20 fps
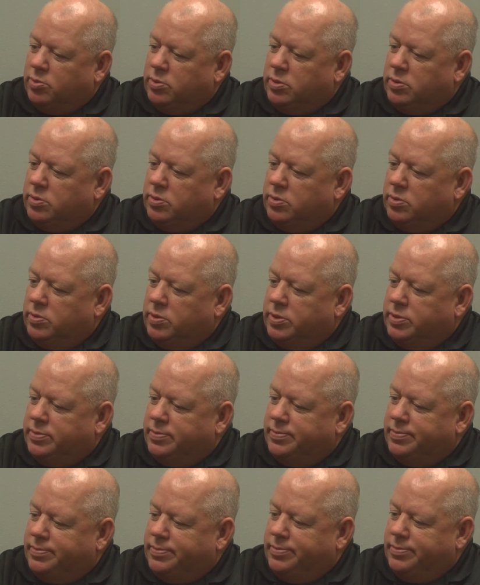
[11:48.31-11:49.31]

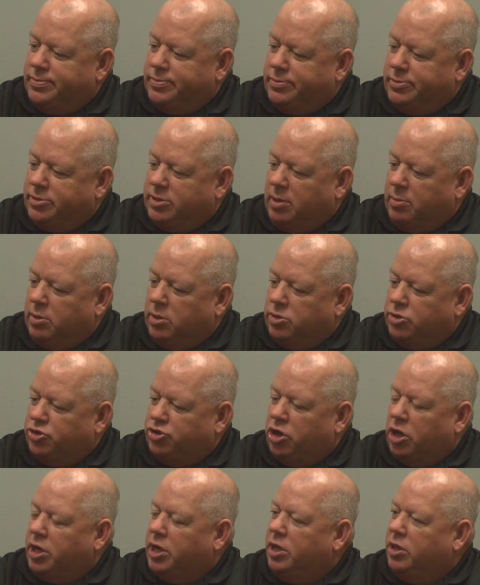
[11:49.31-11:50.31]
when some of those
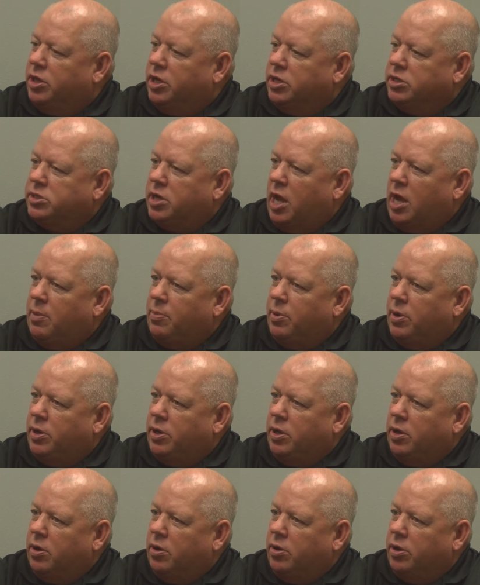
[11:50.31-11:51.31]
junky things happen,
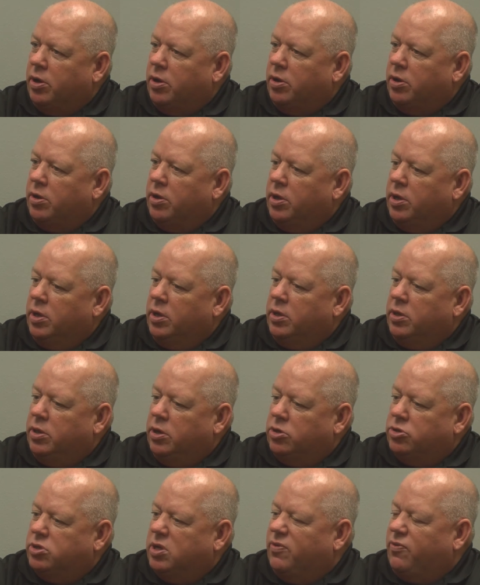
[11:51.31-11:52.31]

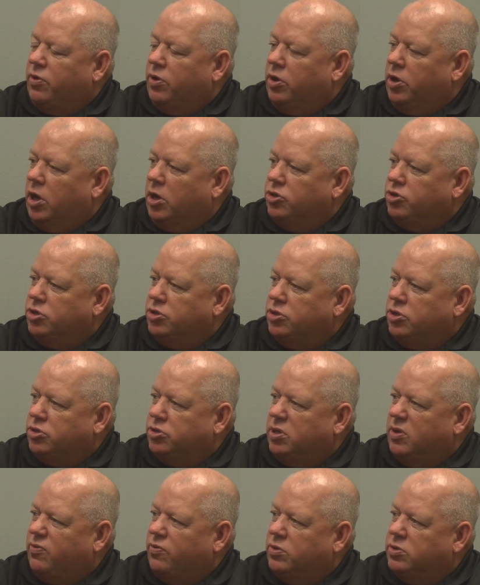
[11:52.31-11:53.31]
there's different nudges, there's
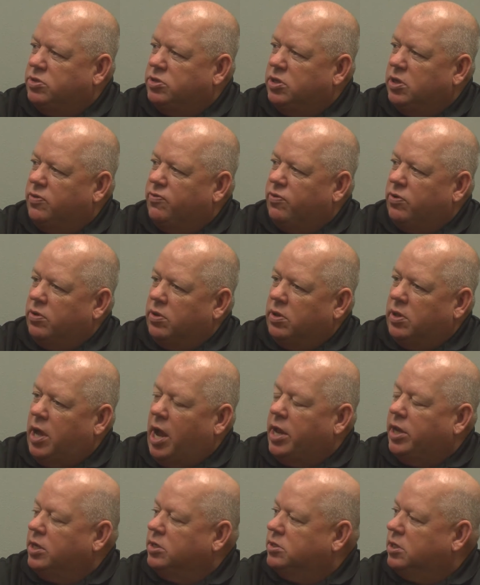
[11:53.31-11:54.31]
different silver
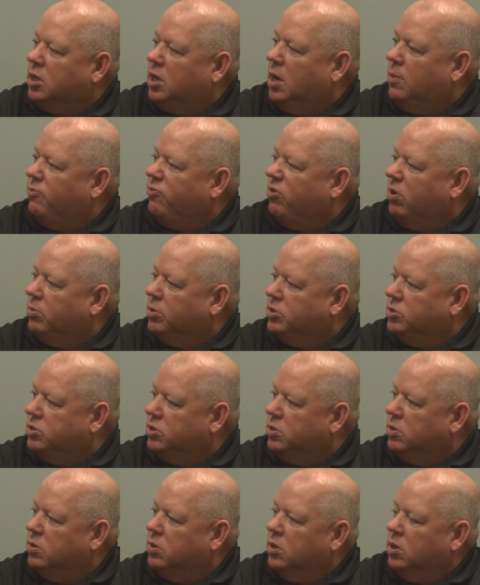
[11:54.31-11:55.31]
linings that come from it
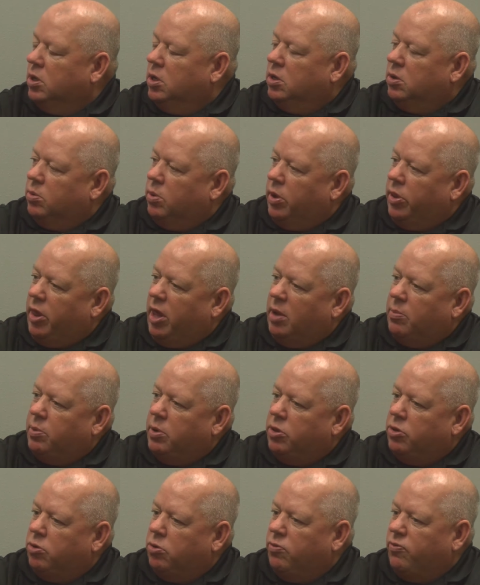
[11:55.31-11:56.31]
too, whether that
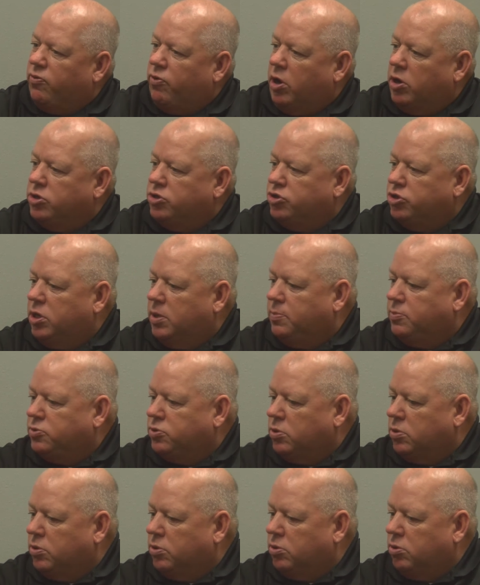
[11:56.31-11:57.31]
be through
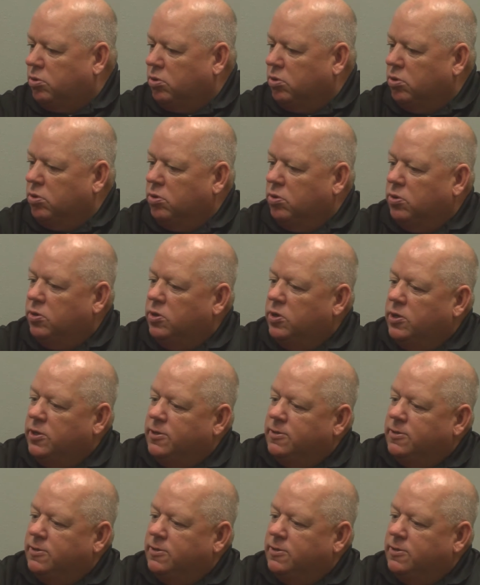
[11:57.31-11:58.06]
friendships or through